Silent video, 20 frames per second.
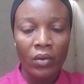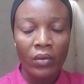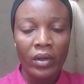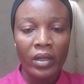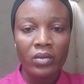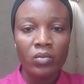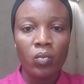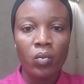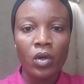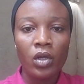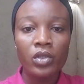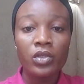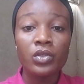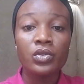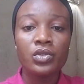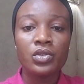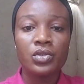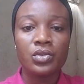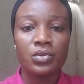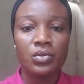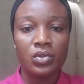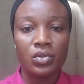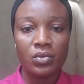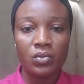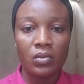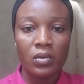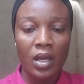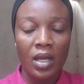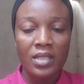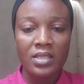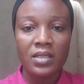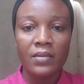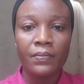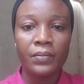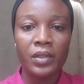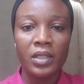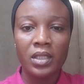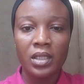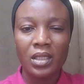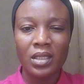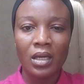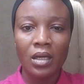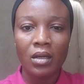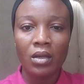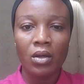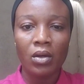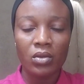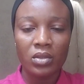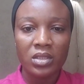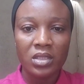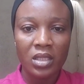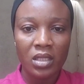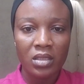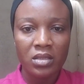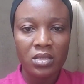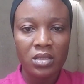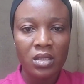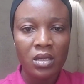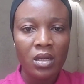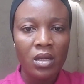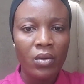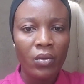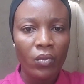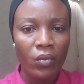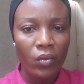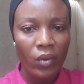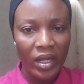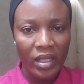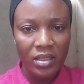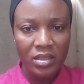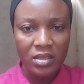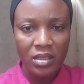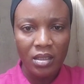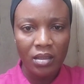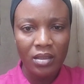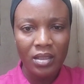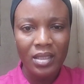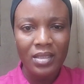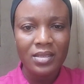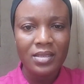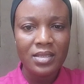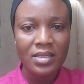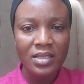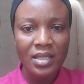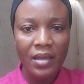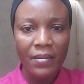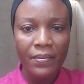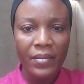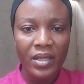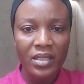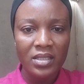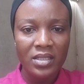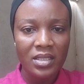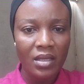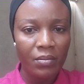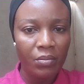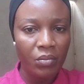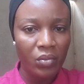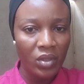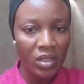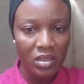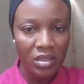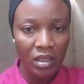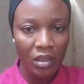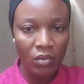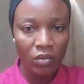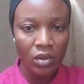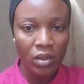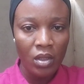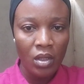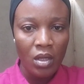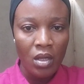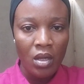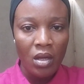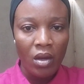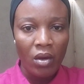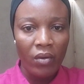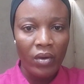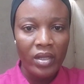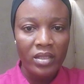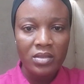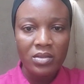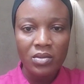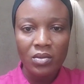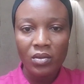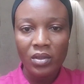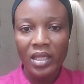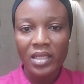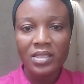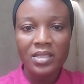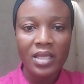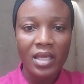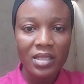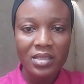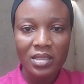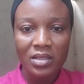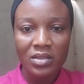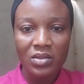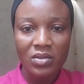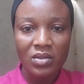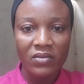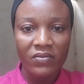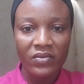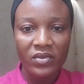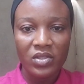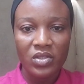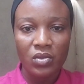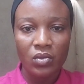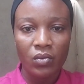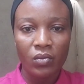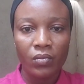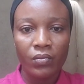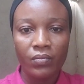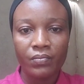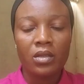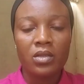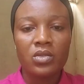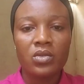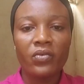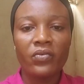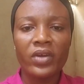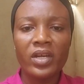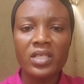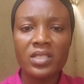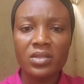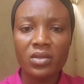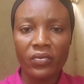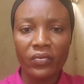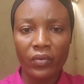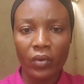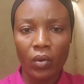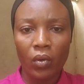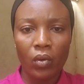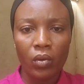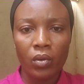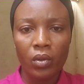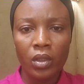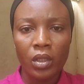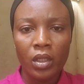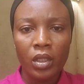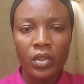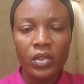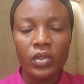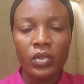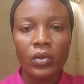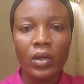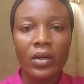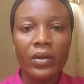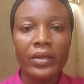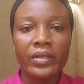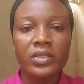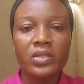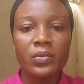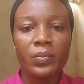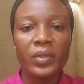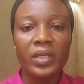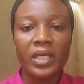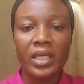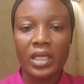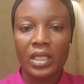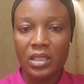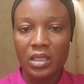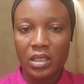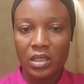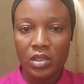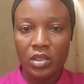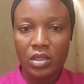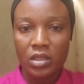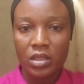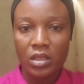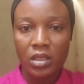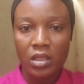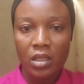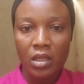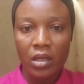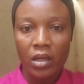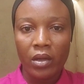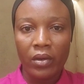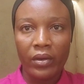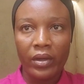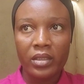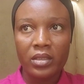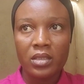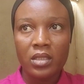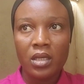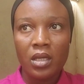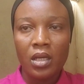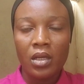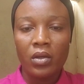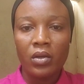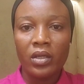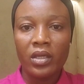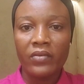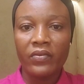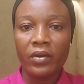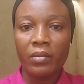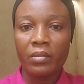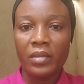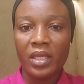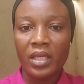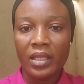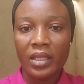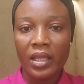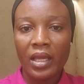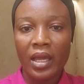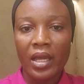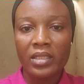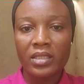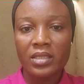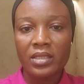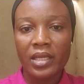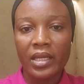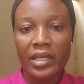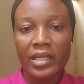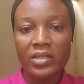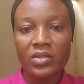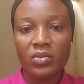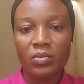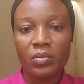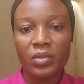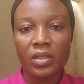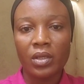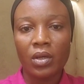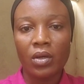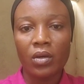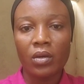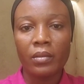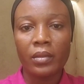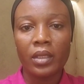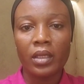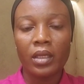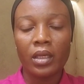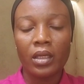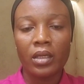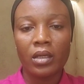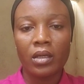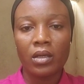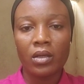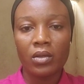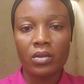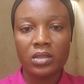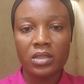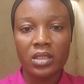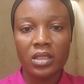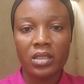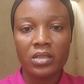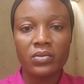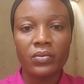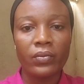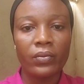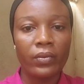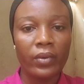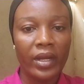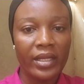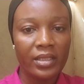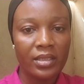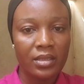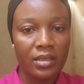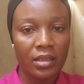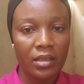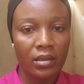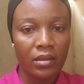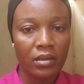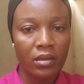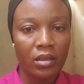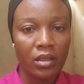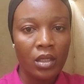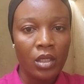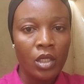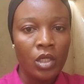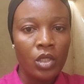All right, what you should do as a beginner content writer, a step-by-step breakdown. All right, so let's get into the video. So first of all, you are going to pick a niche. All right. Okay, for me, I decided to become a content writer.